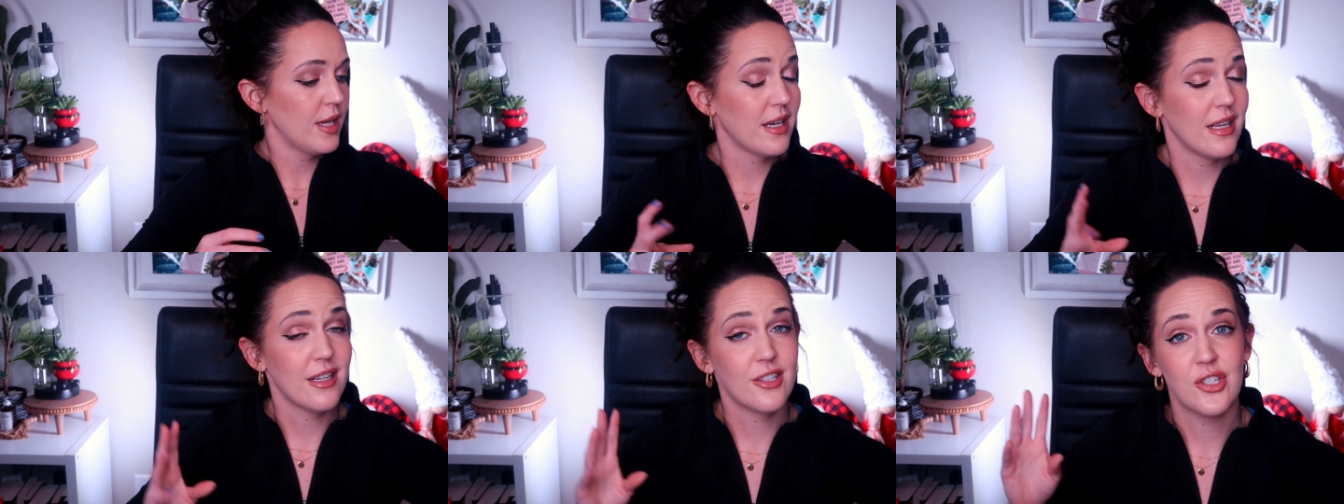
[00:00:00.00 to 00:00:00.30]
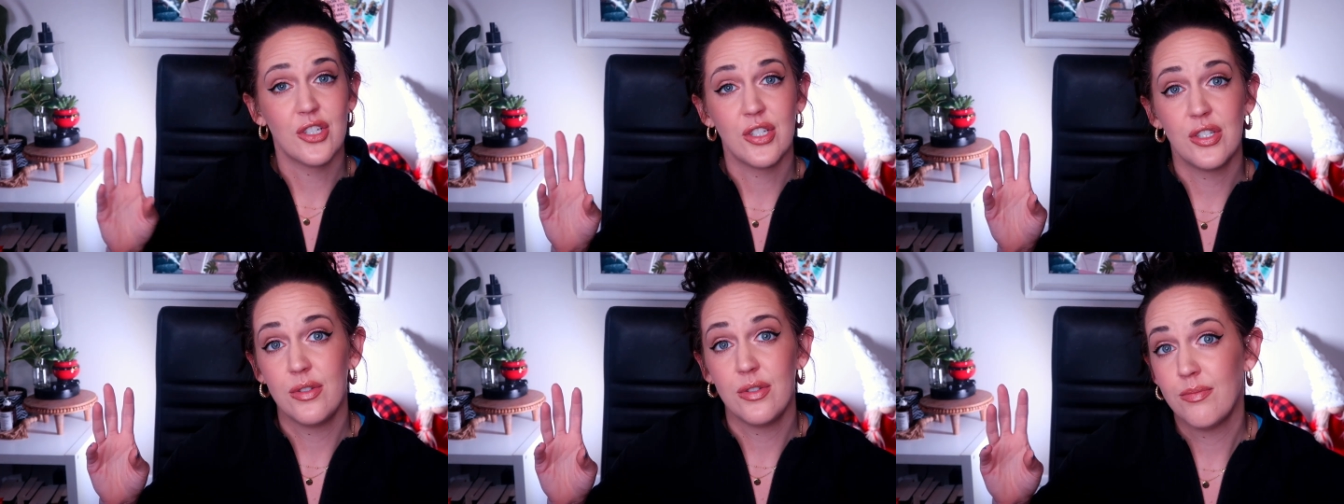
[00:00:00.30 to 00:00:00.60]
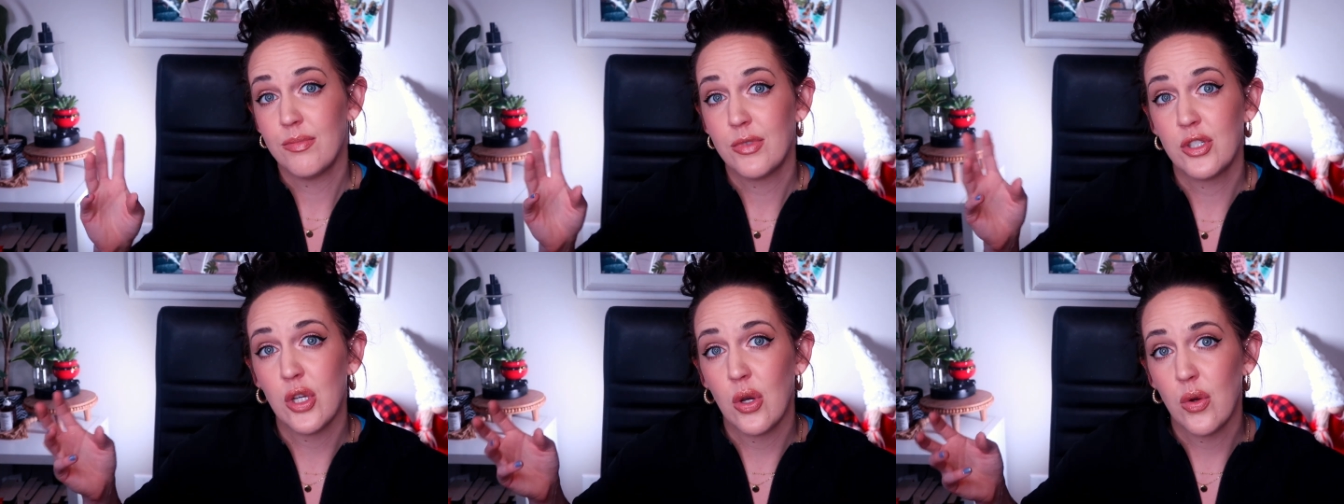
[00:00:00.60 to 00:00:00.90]
and I just
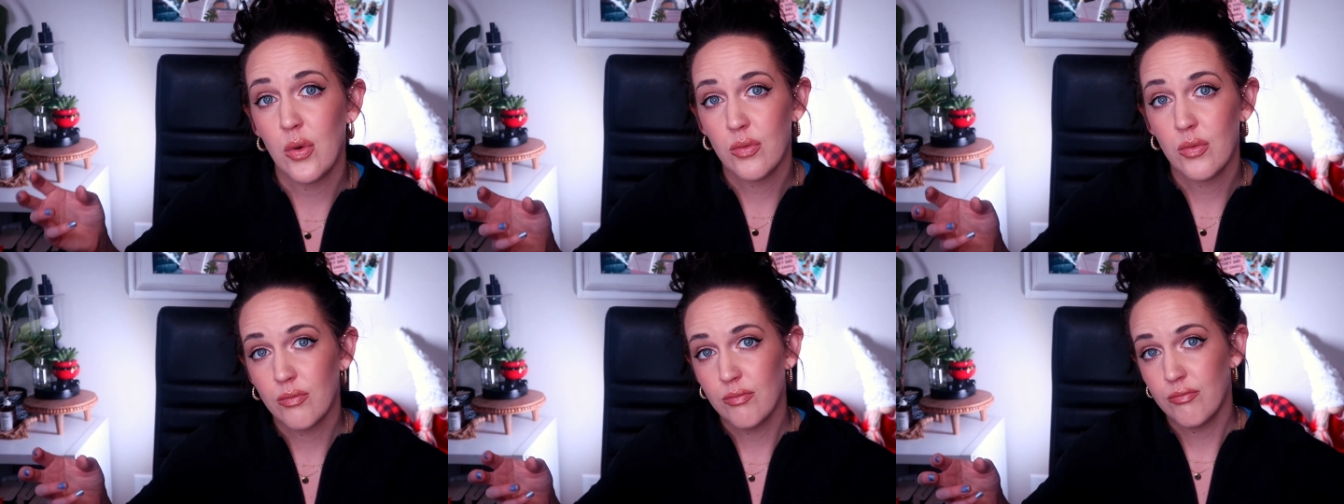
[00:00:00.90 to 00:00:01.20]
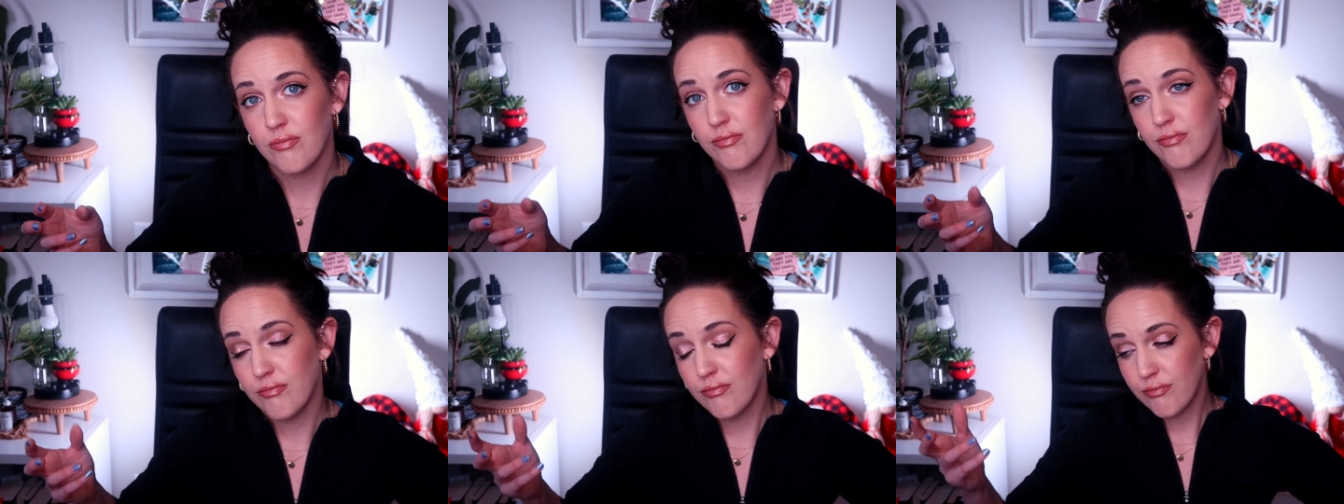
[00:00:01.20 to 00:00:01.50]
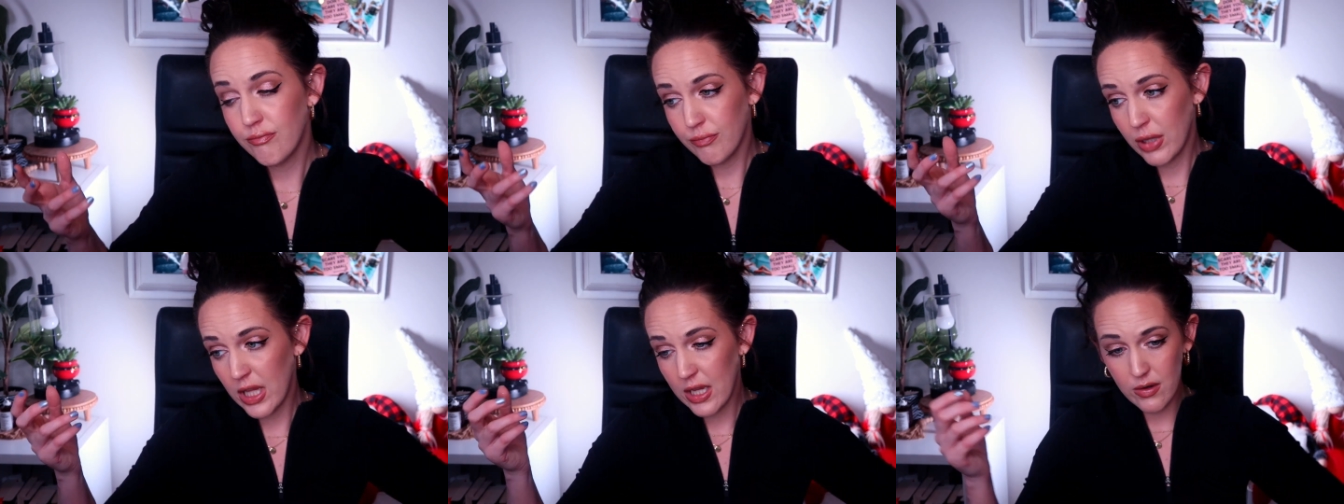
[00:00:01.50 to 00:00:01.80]
don't
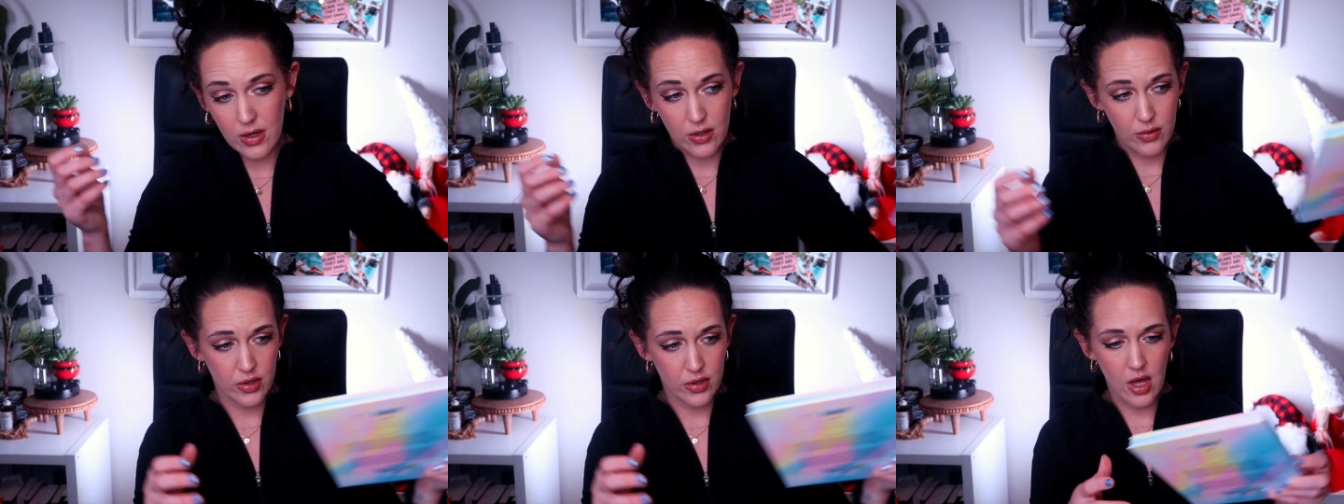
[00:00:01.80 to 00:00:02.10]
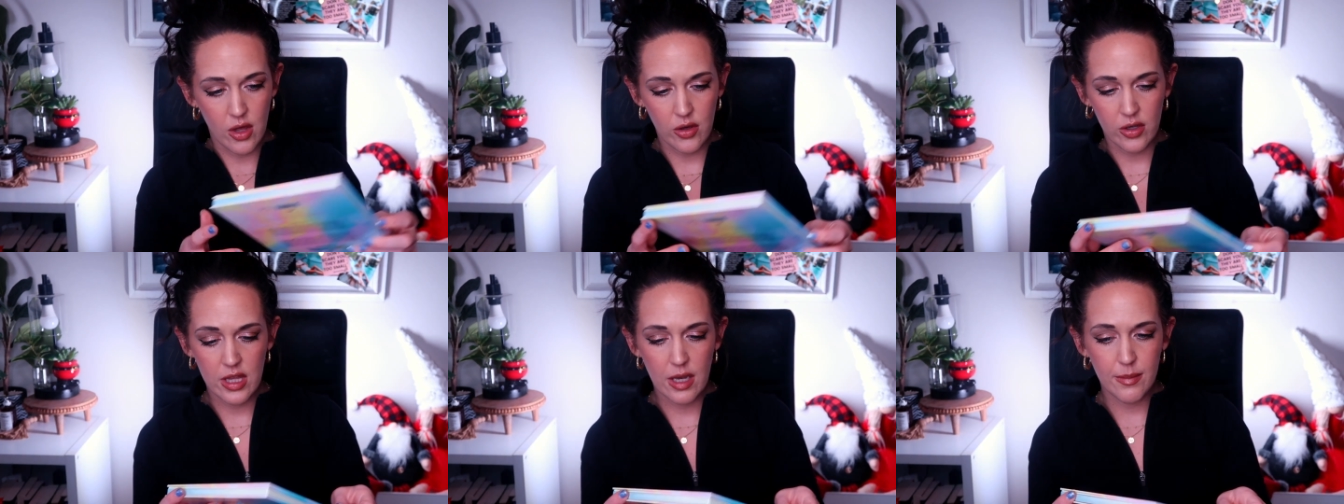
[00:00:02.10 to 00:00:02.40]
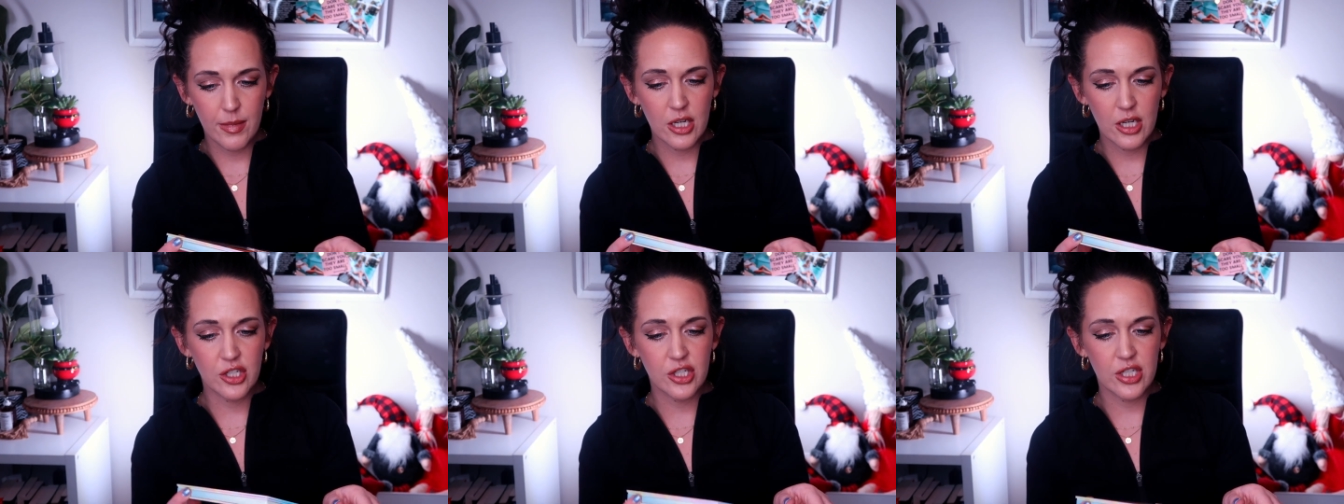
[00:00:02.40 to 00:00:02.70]
play around with color
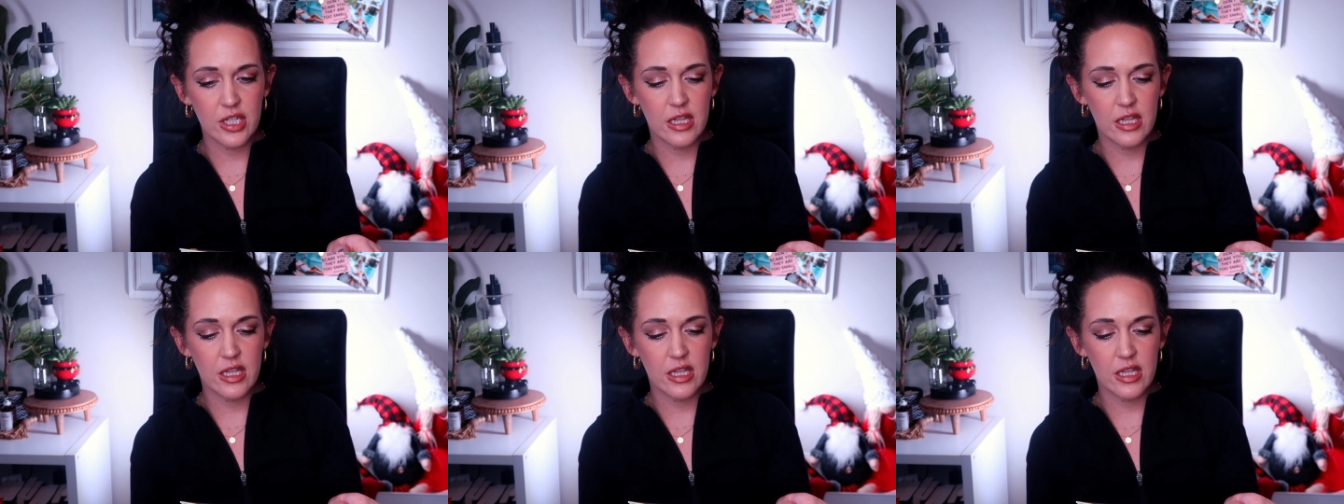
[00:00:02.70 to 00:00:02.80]
that much.